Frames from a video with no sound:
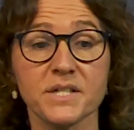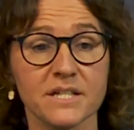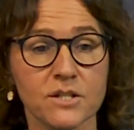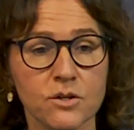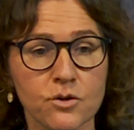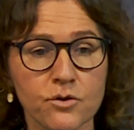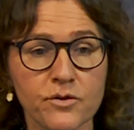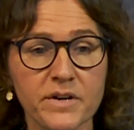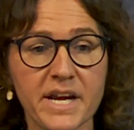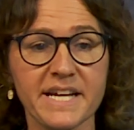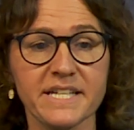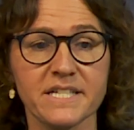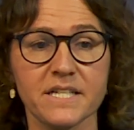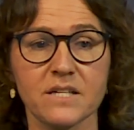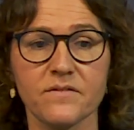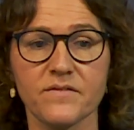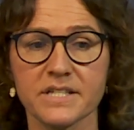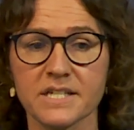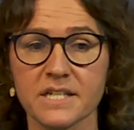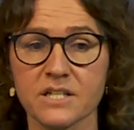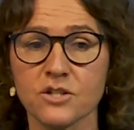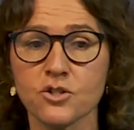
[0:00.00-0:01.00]
It's
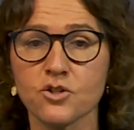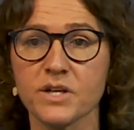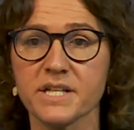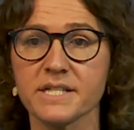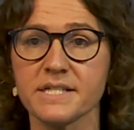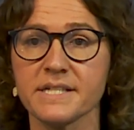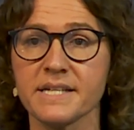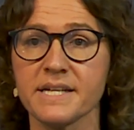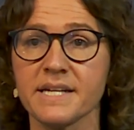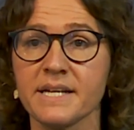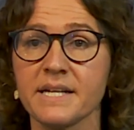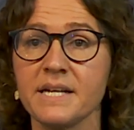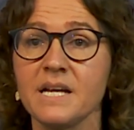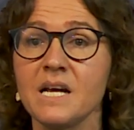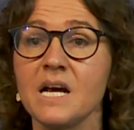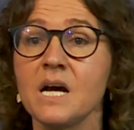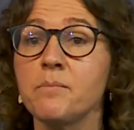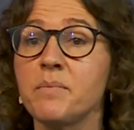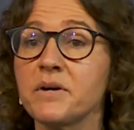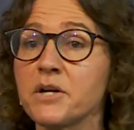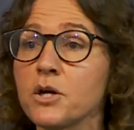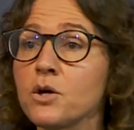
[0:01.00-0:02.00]
creative, it's interesting,
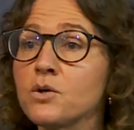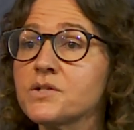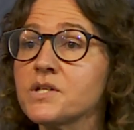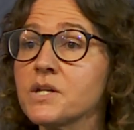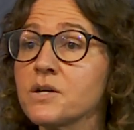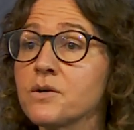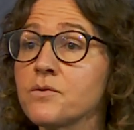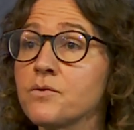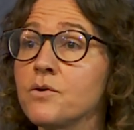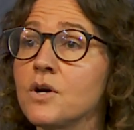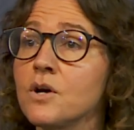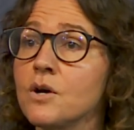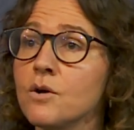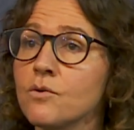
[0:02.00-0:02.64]
but also